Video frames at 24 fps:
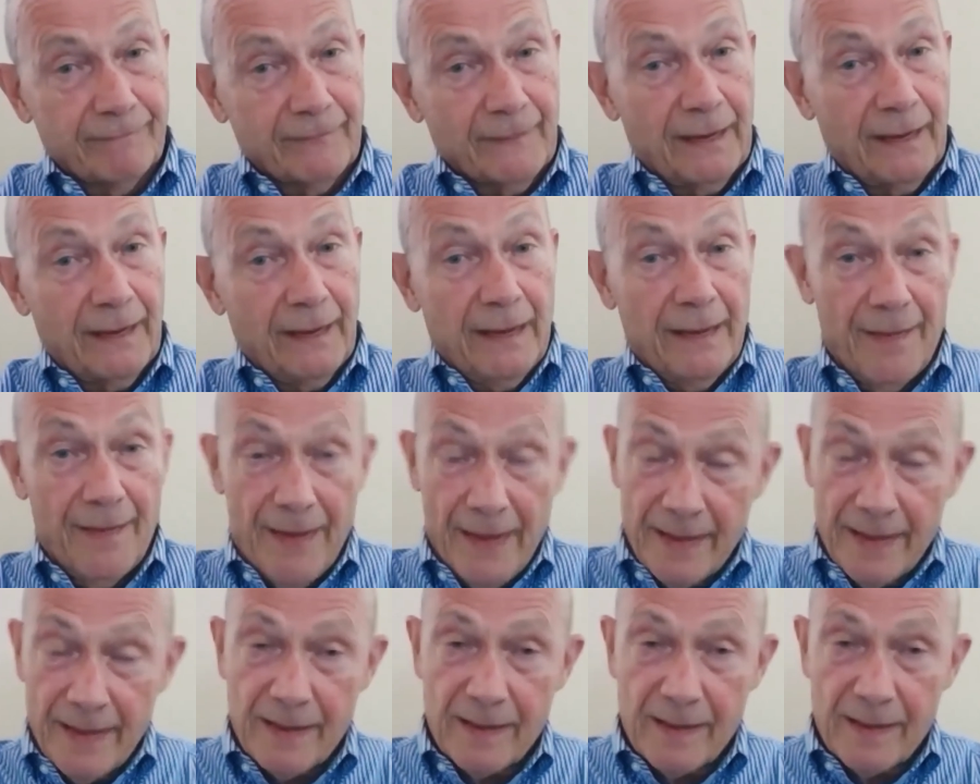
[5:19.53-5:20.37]
in
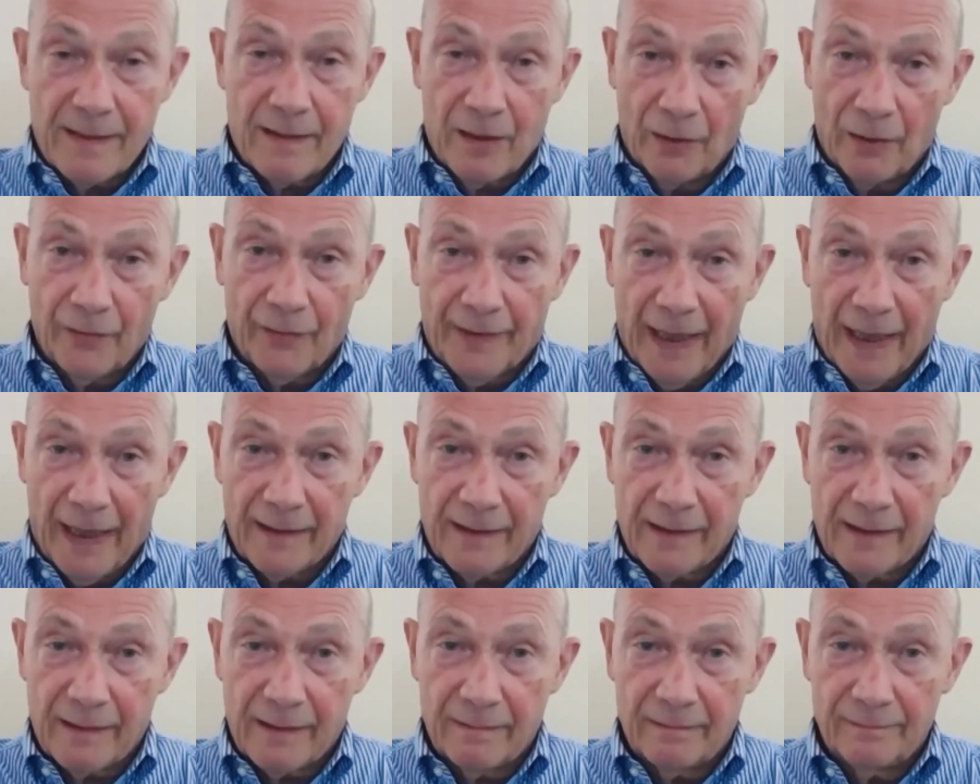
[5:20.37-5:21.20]
this
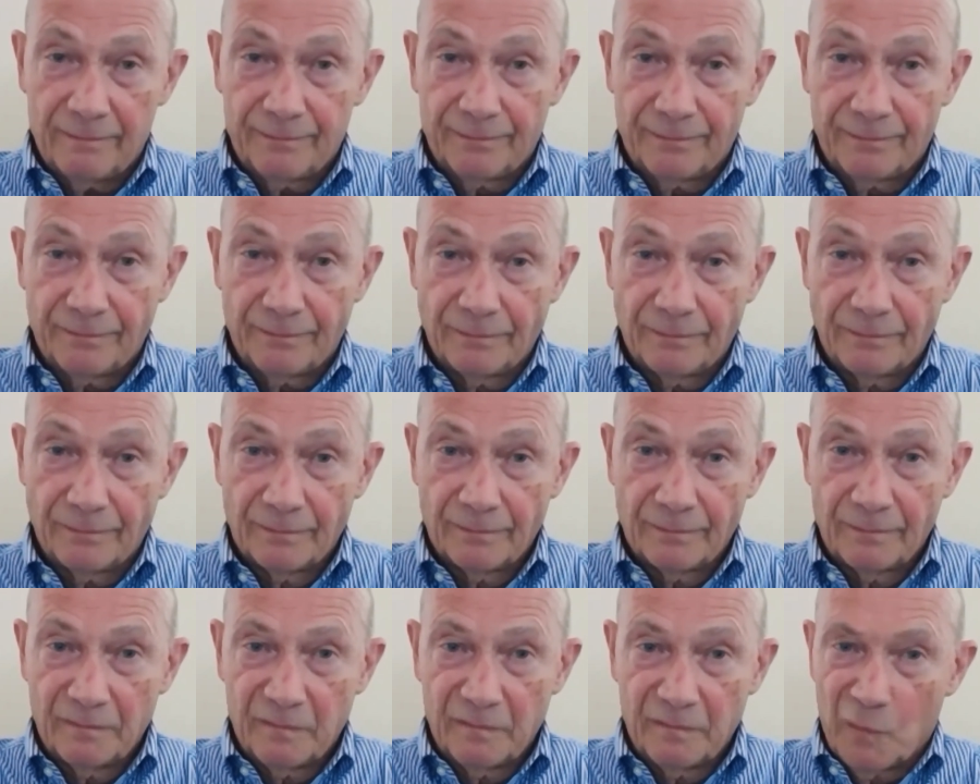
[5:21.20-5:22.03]
context,
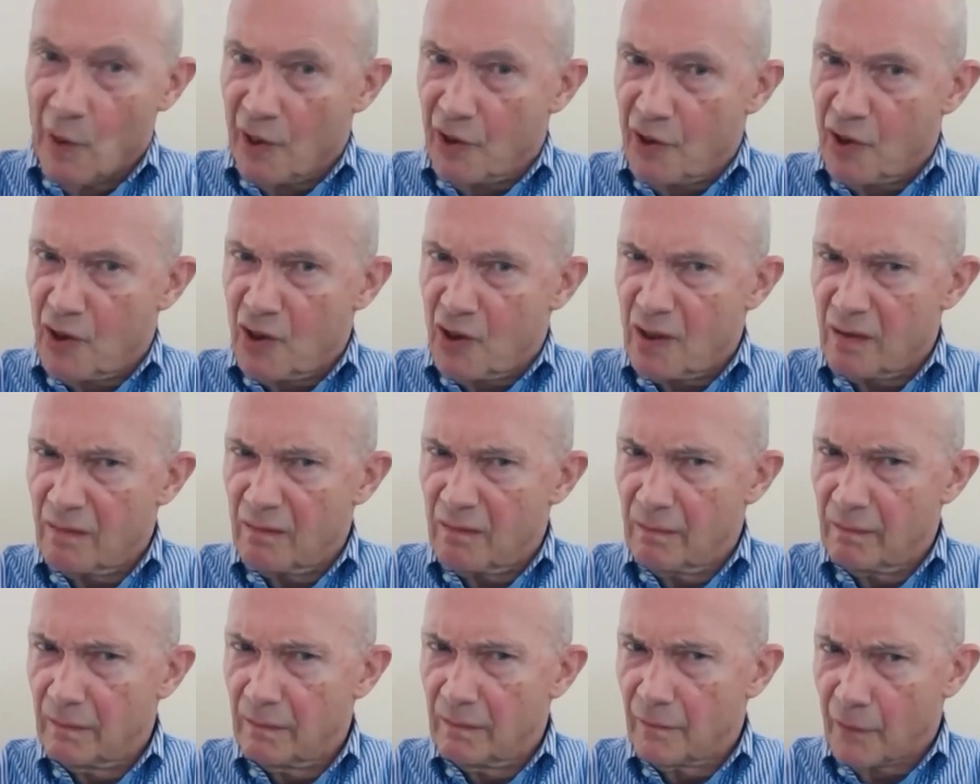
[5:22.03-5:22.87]
which
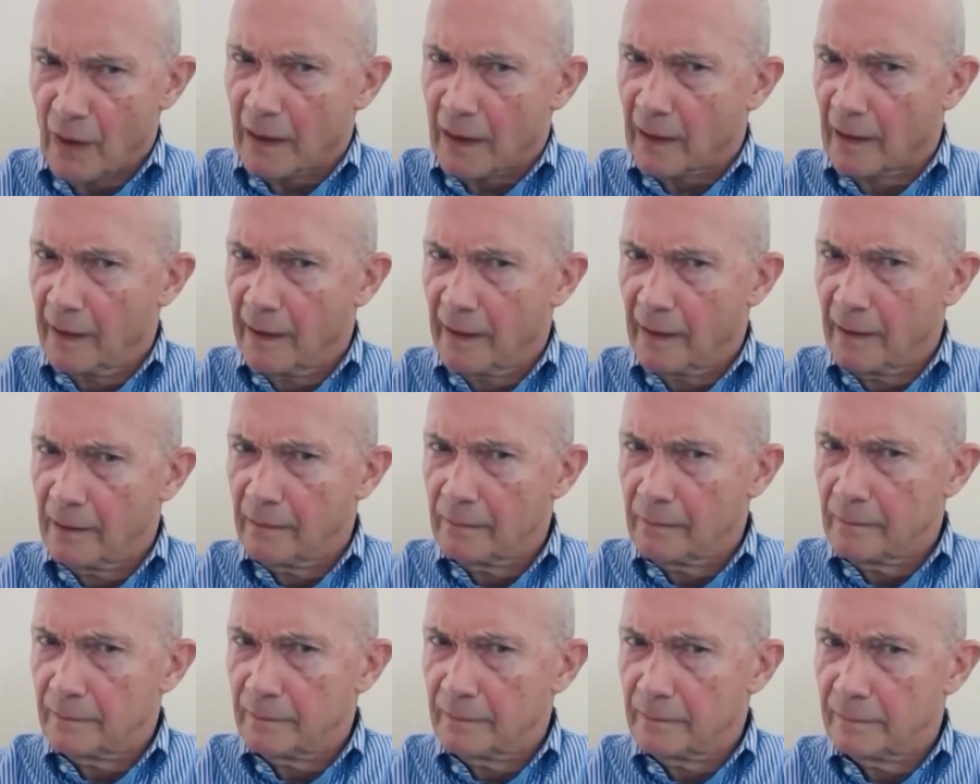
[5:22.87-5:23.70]
frankly
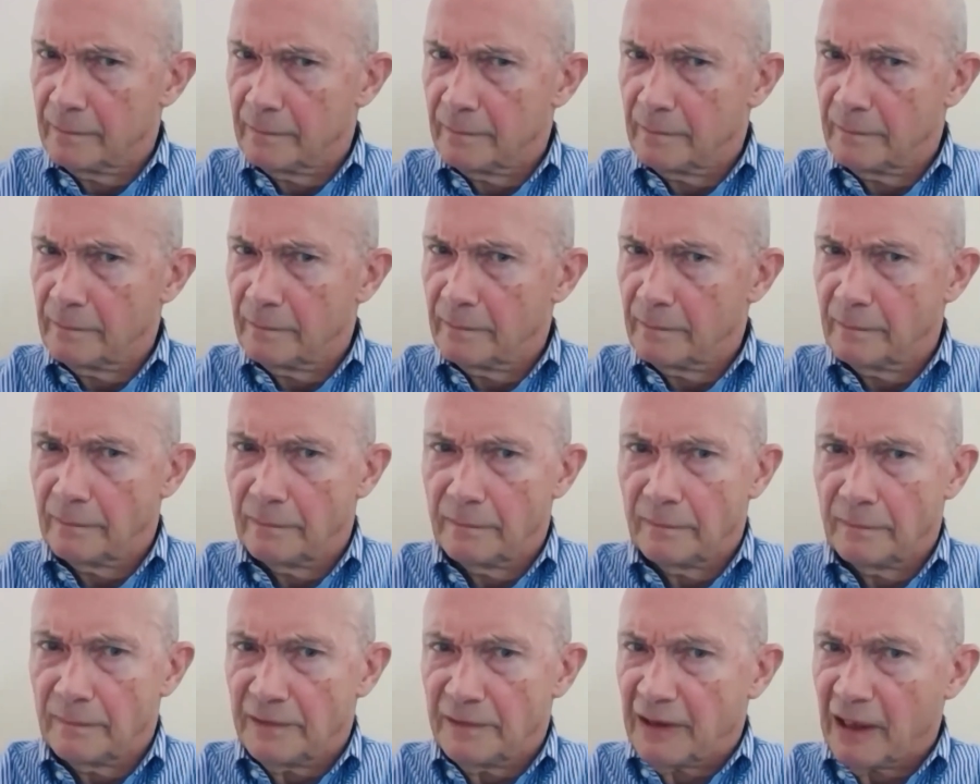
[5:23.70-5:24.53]

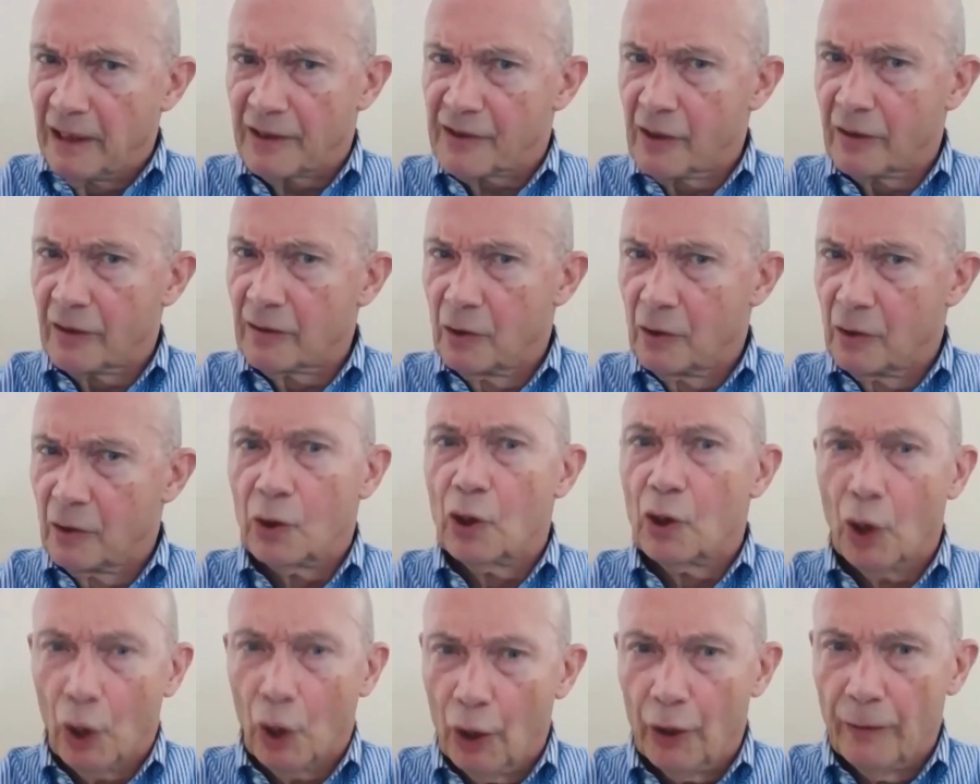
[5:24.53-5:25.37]
doesn't look
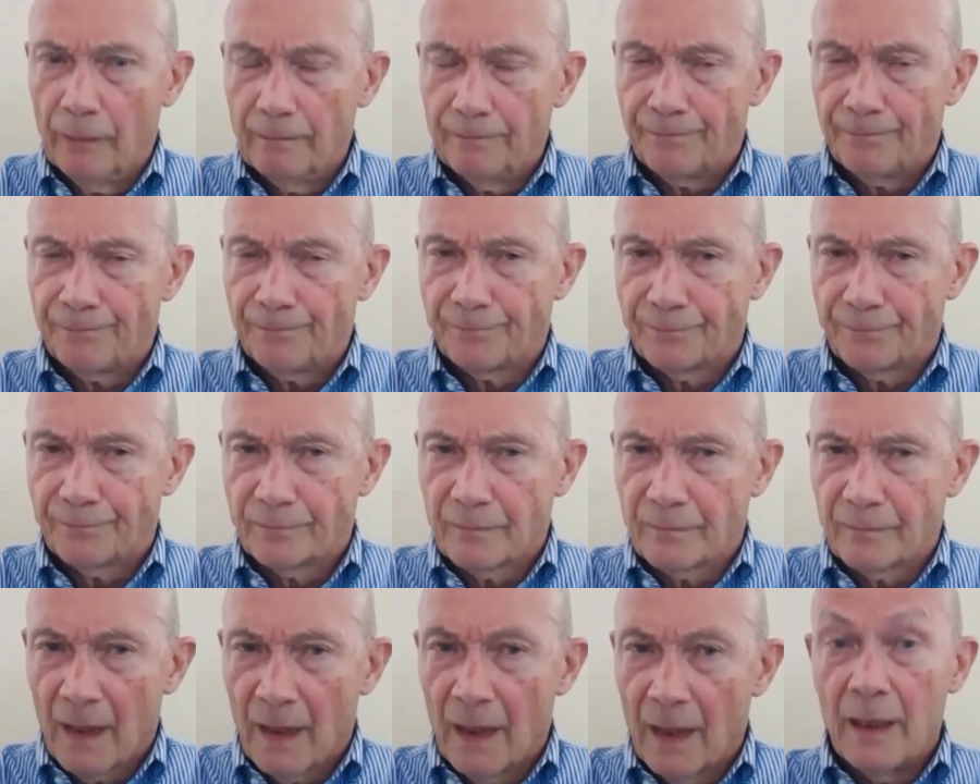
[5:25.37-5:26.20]
good,
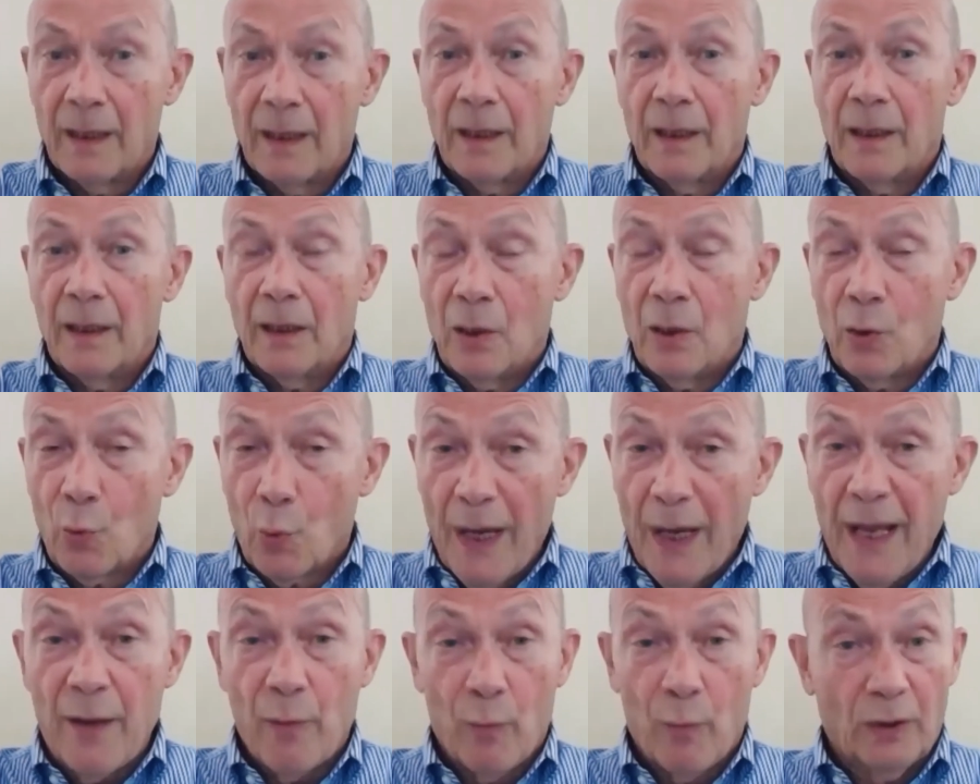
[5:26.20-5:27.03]

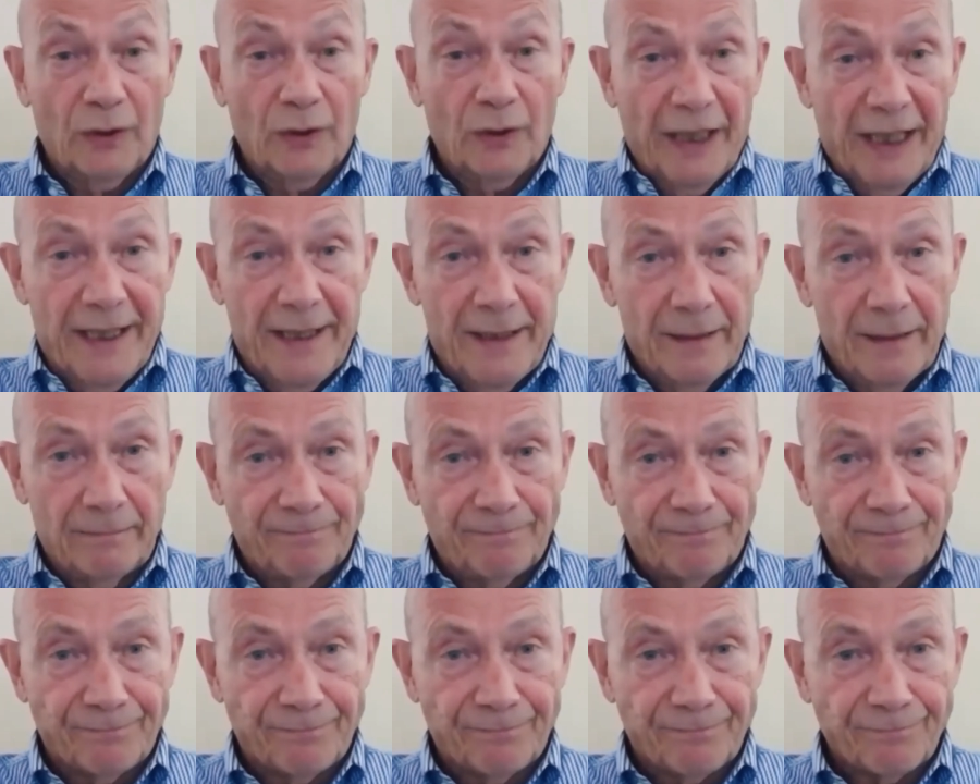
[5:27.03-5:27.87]
we will need
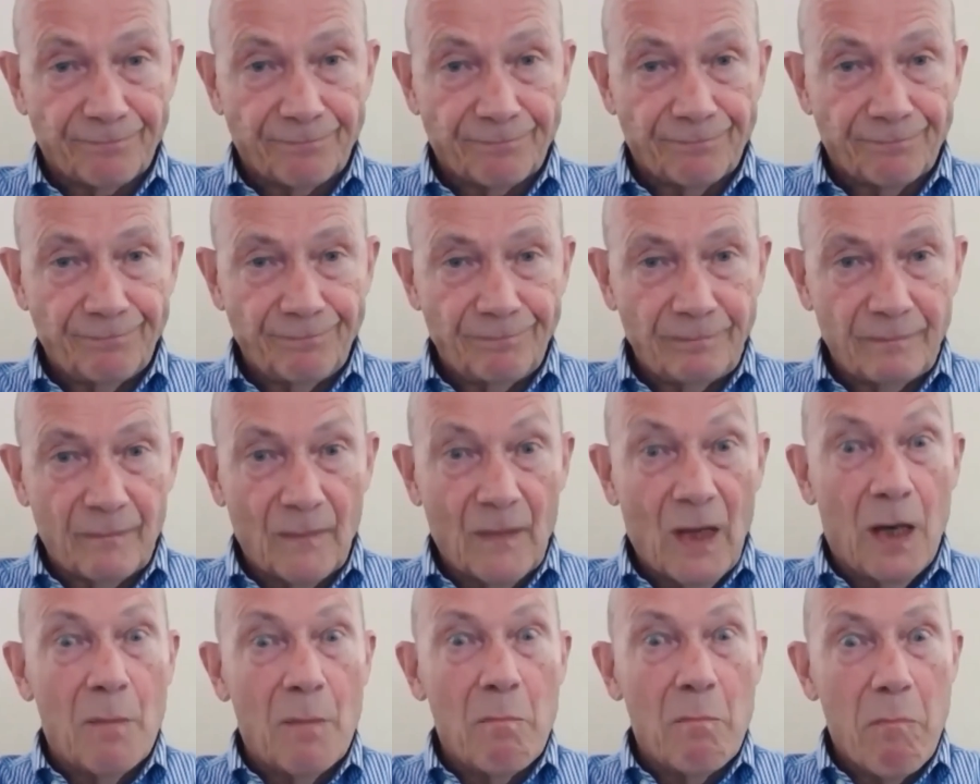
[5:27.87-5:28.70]

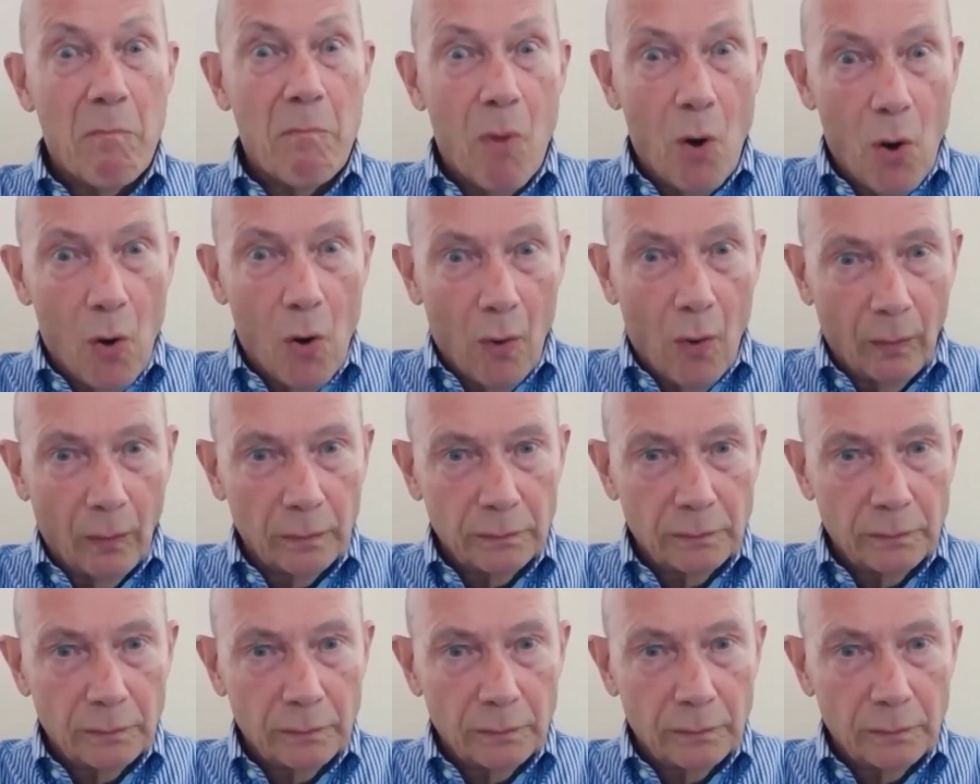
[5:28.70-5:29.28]
more